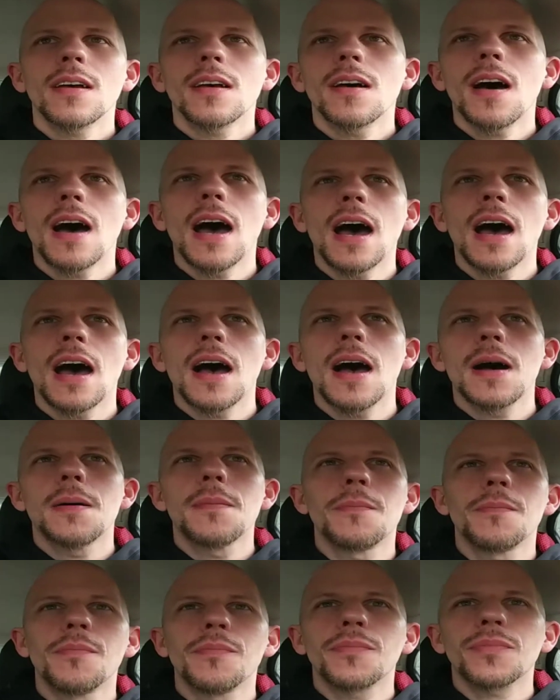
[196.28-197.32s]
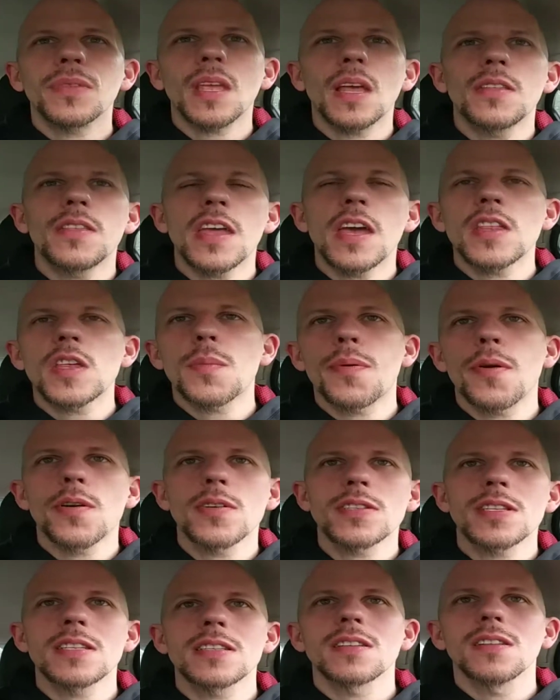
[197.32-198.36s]
the other
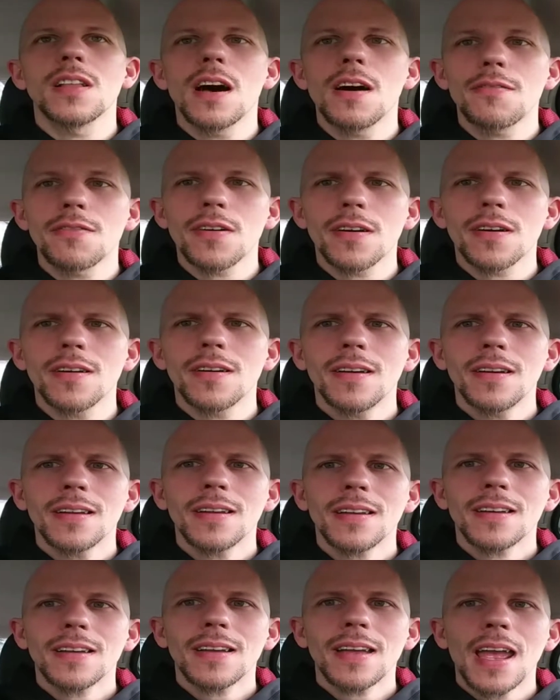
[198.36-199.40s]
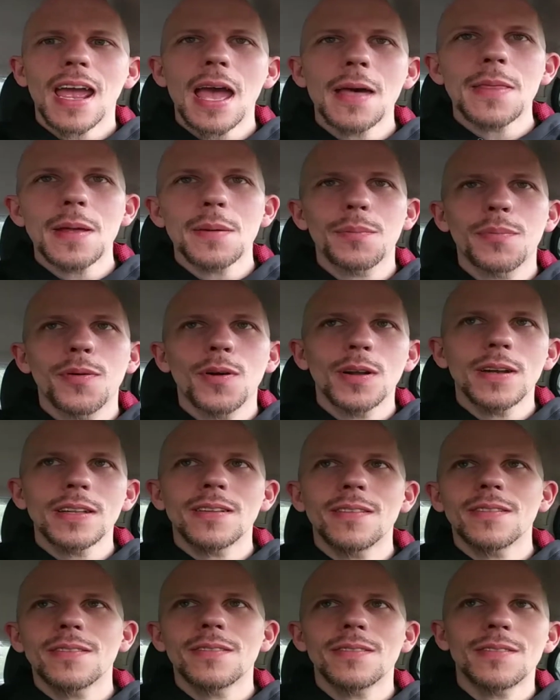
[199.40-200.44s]
person's lover, and then put
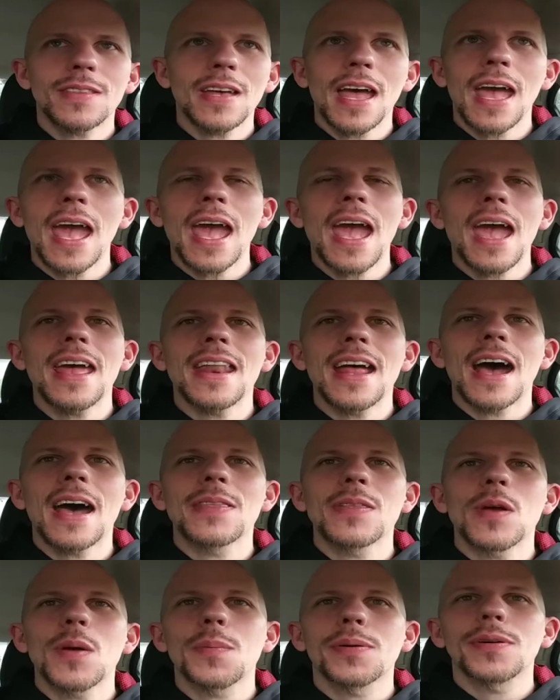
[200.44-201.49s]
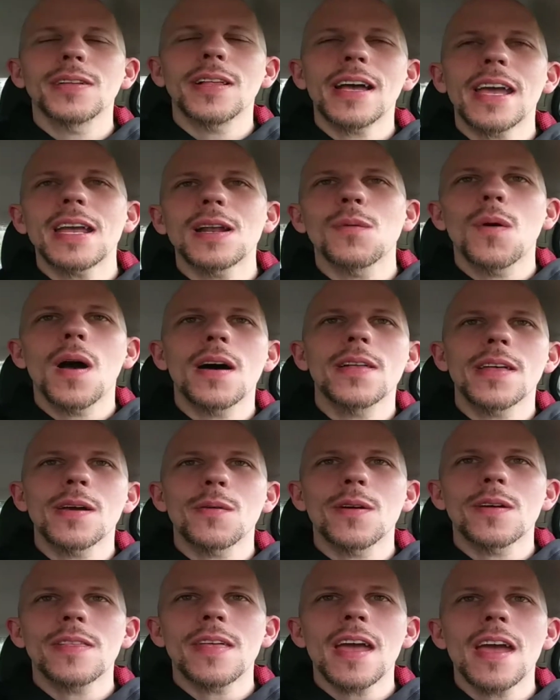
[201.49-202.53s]
the head on their plate while they
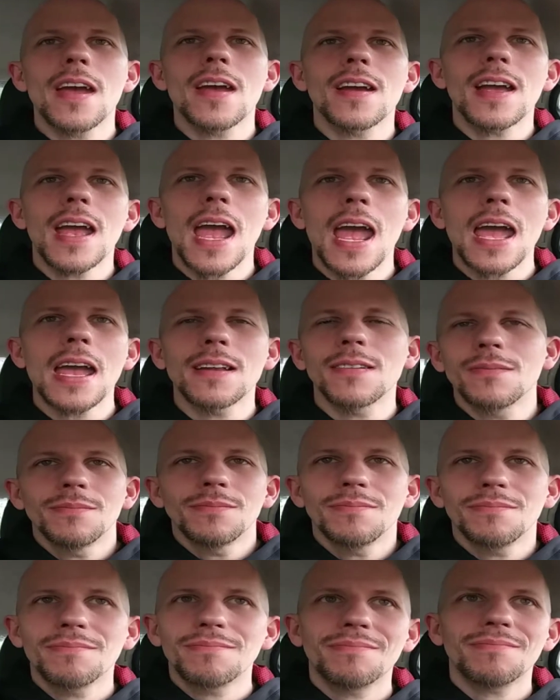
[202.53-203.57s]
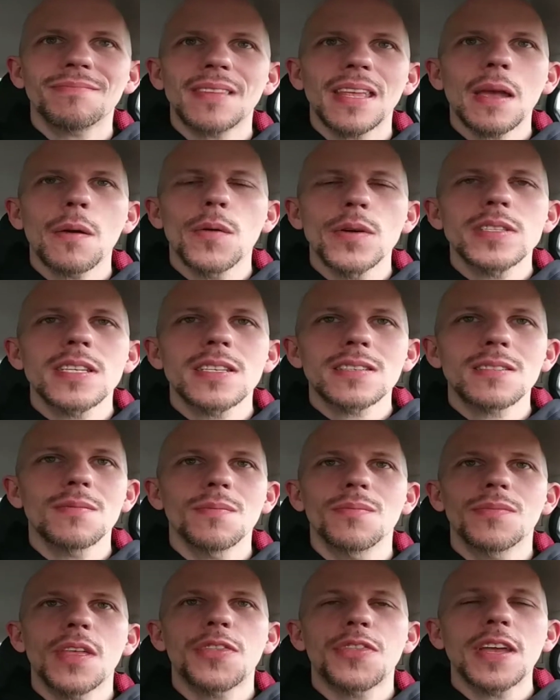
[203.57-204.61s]
were there, and it was just
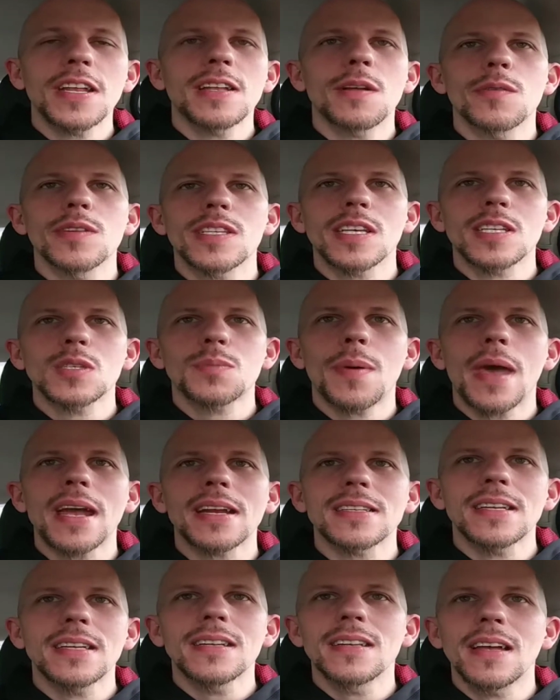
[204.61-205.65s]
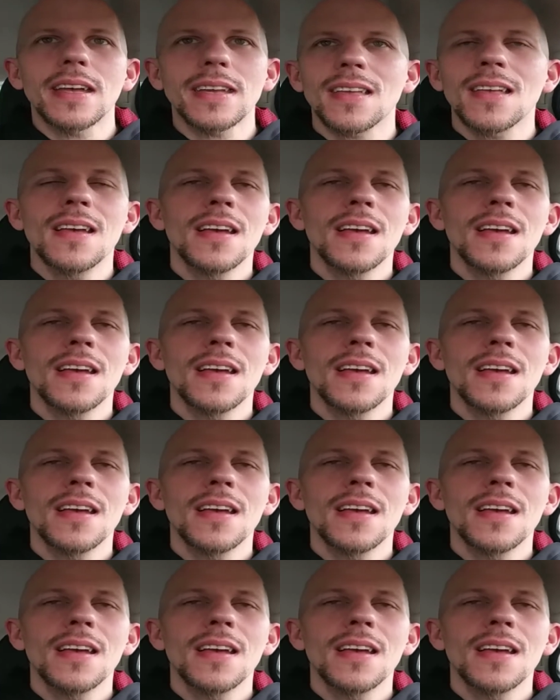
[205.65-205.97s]
the thing that was expected. Like,